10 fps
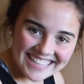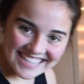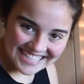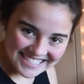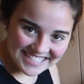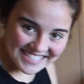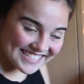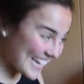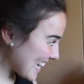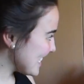This is the
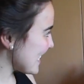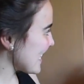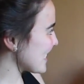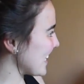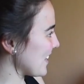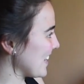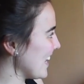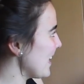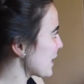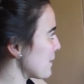second desk
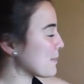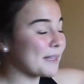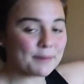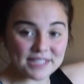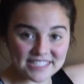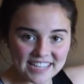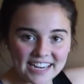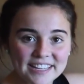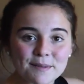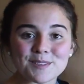area, complete with a
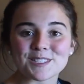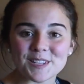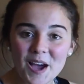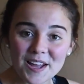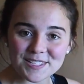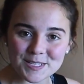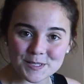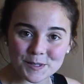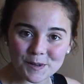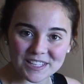sign that was not
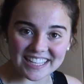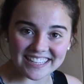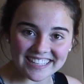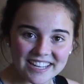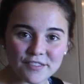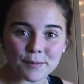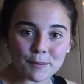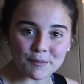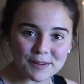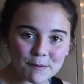stolen from
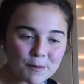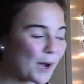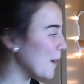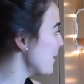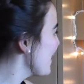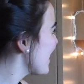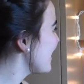a real road.